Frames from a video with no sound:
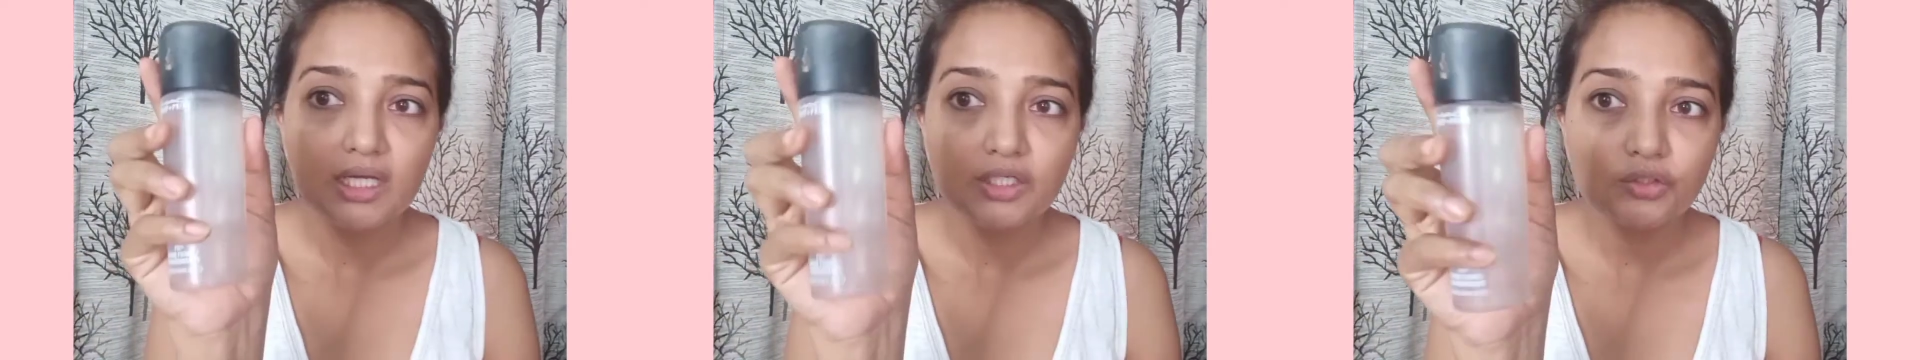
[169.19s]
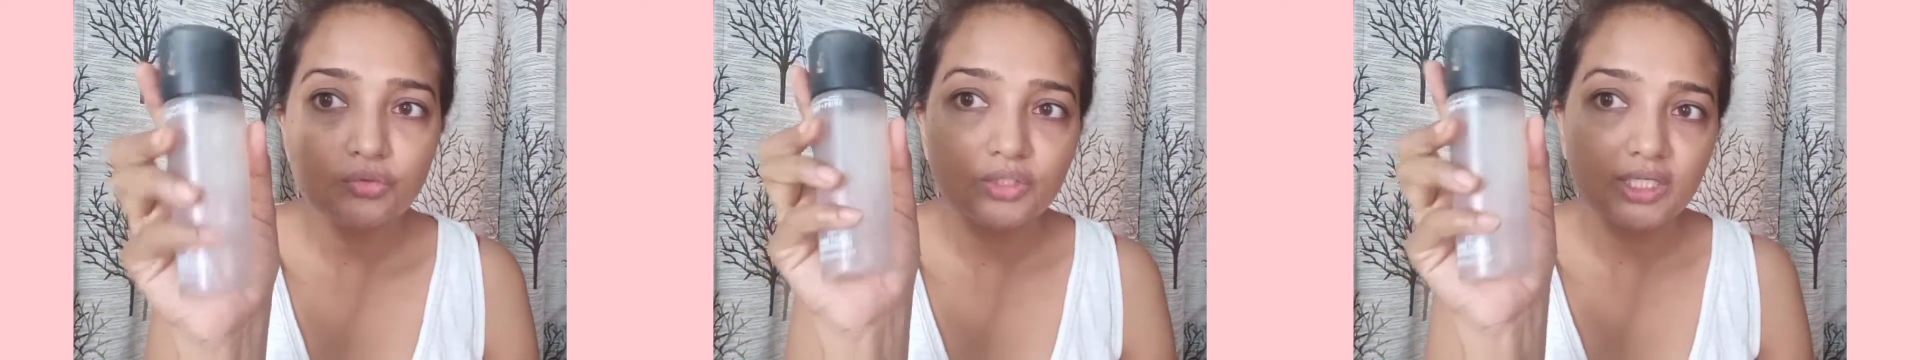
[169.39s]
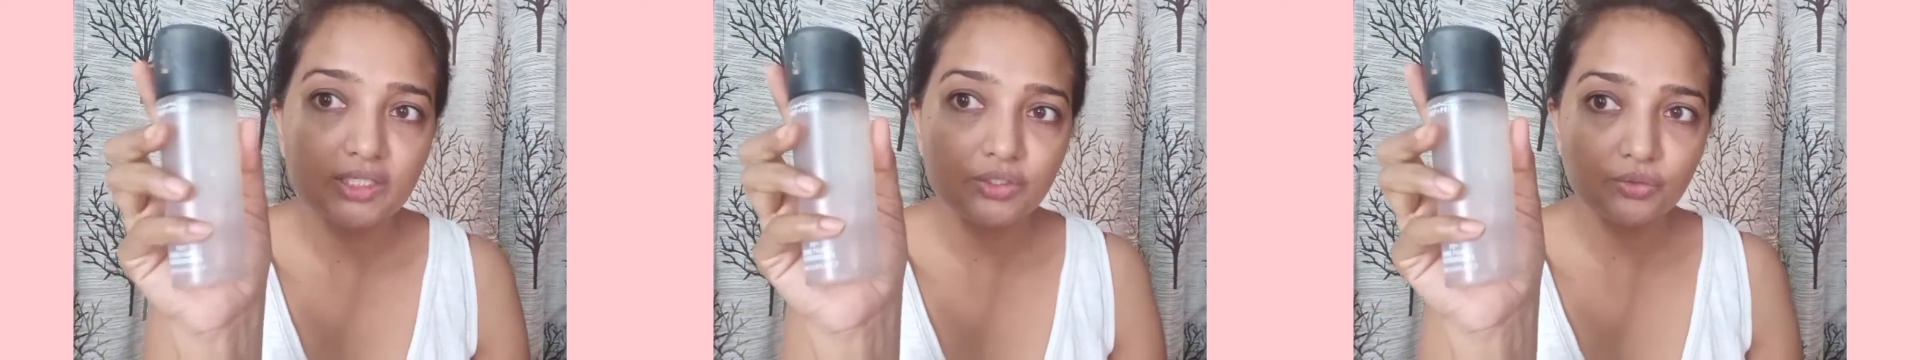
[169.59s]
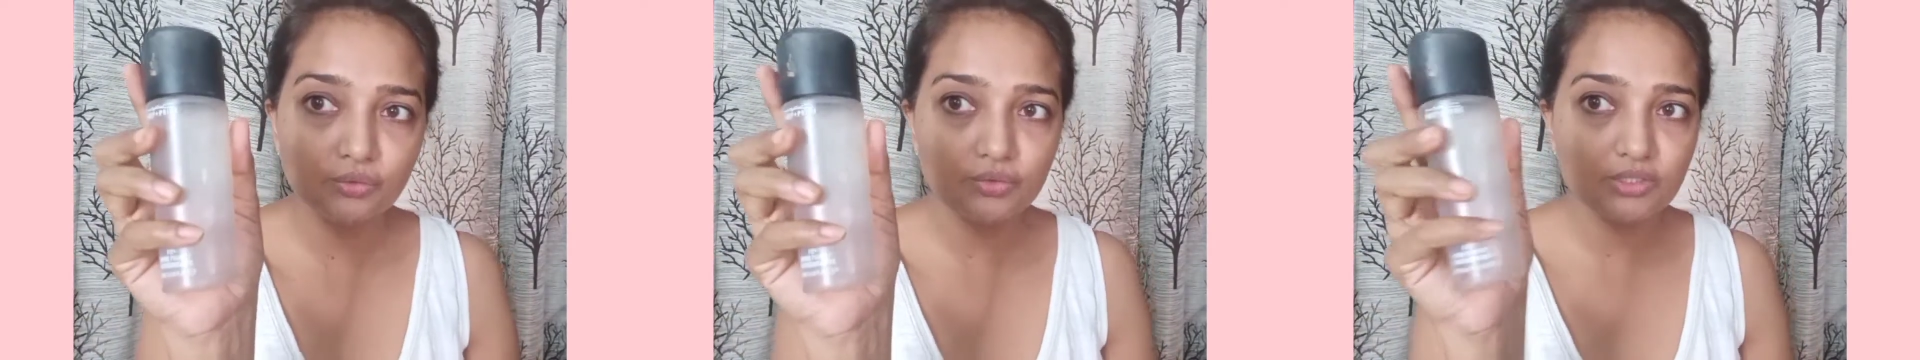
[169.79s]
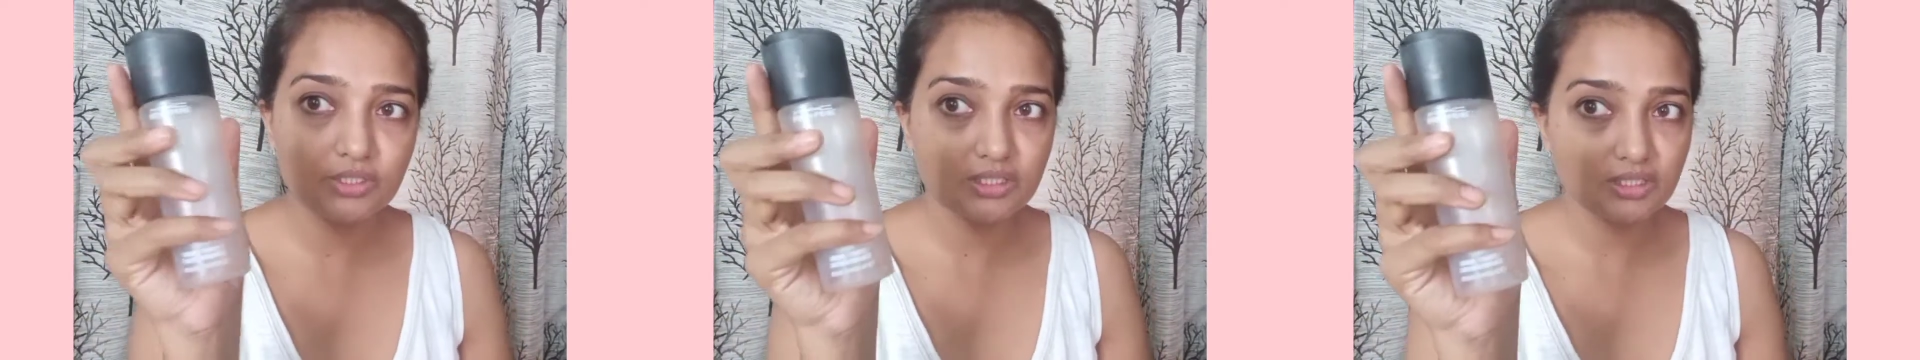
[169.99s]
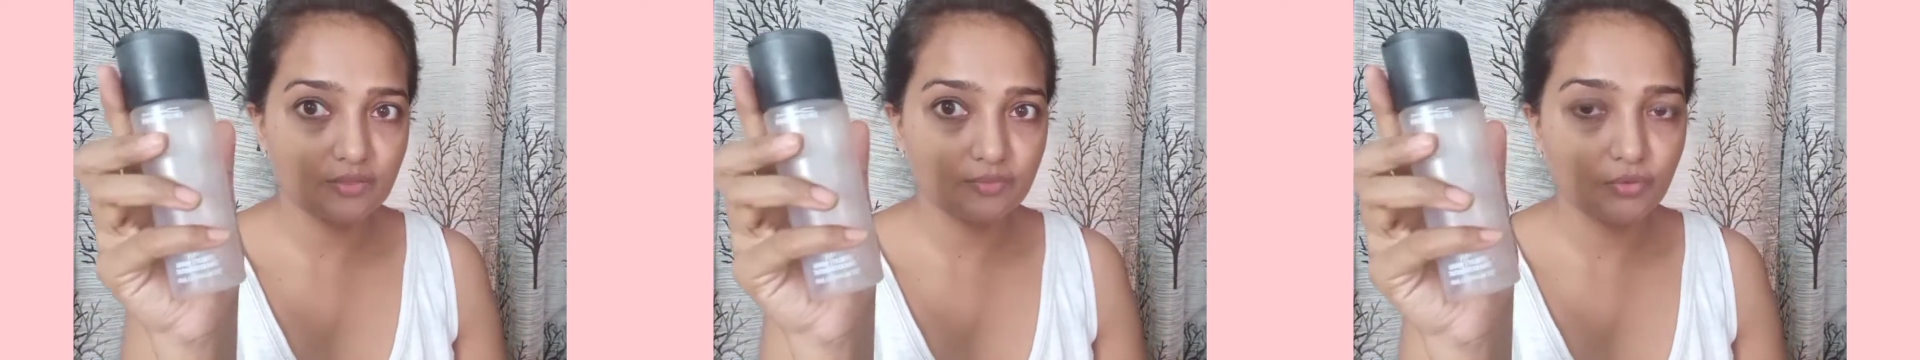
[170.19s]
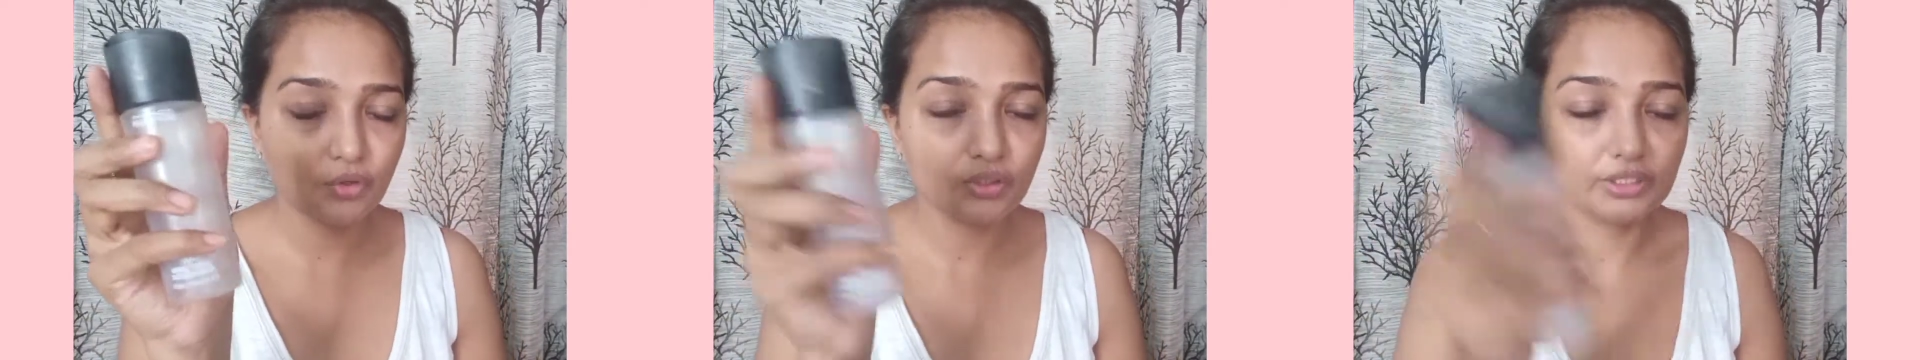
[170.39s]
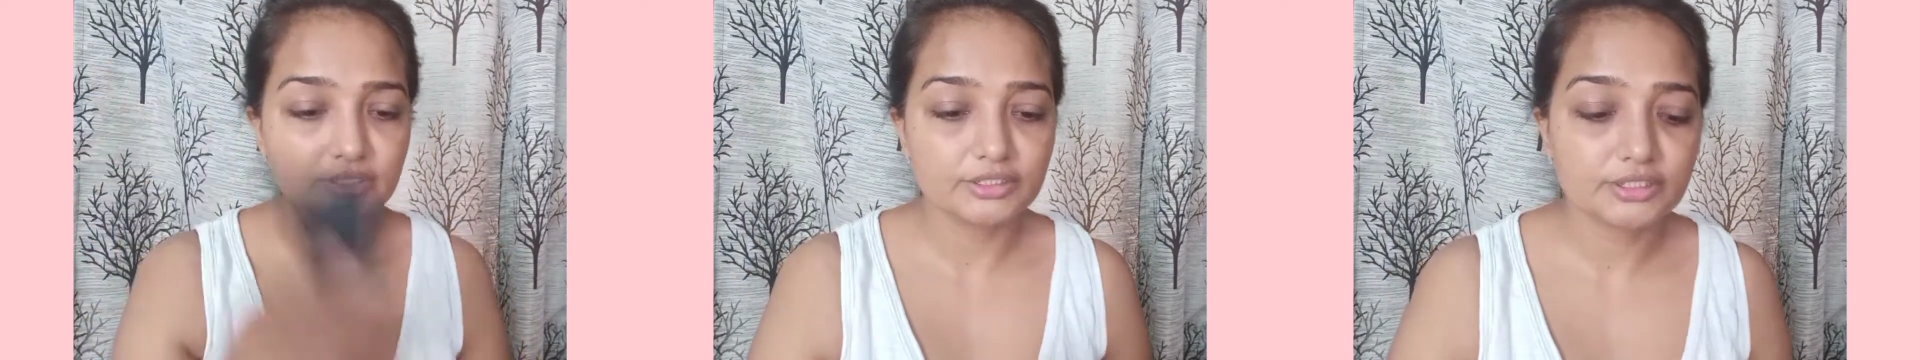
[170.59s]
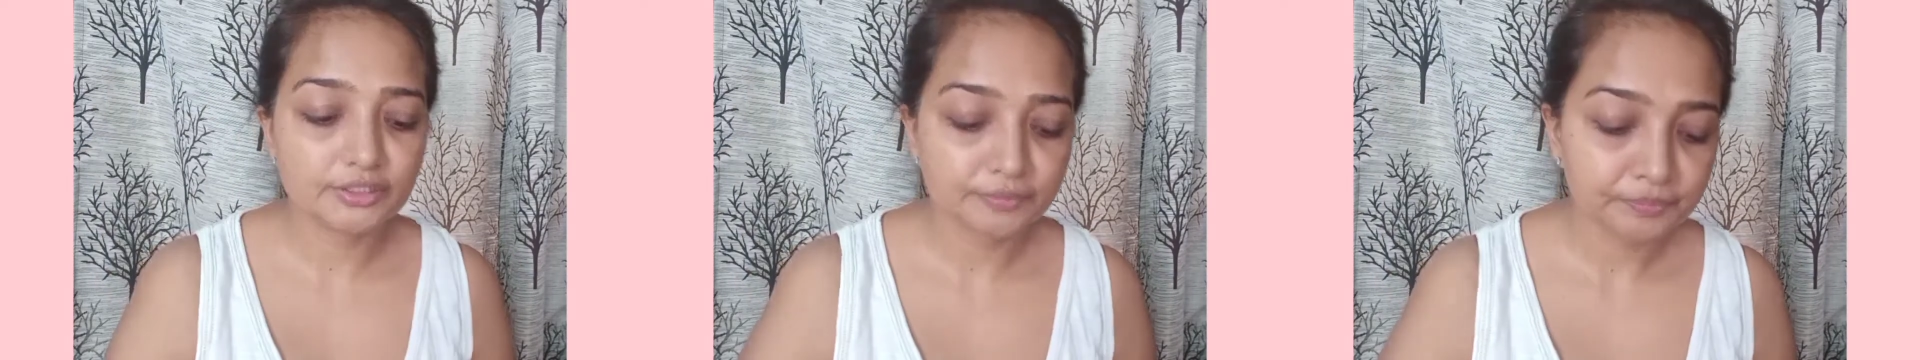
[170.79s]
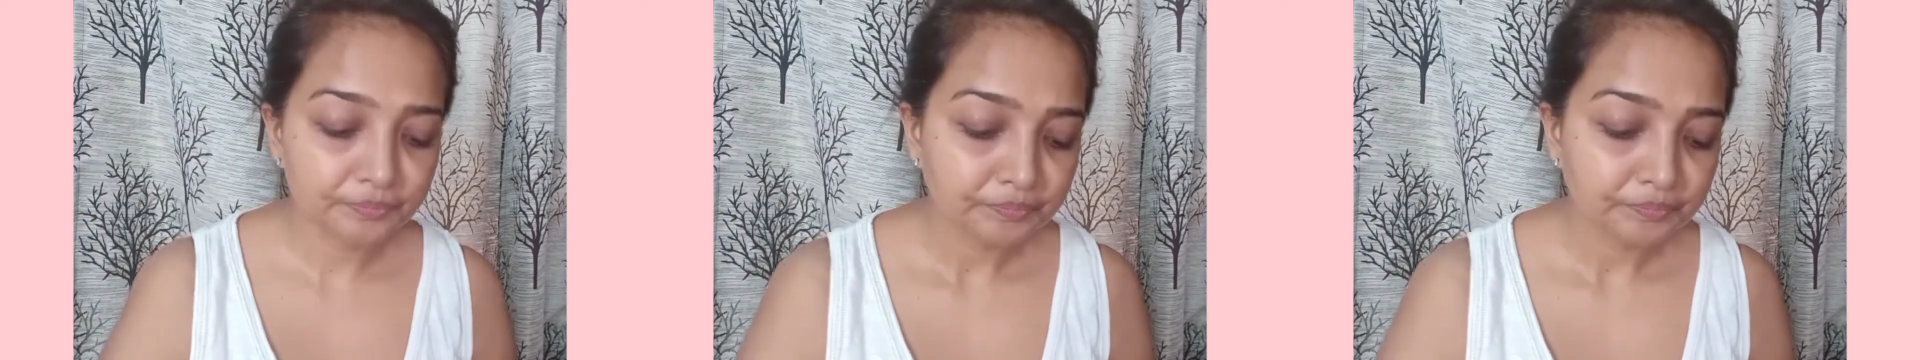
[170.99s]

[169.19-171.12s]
you can use this product.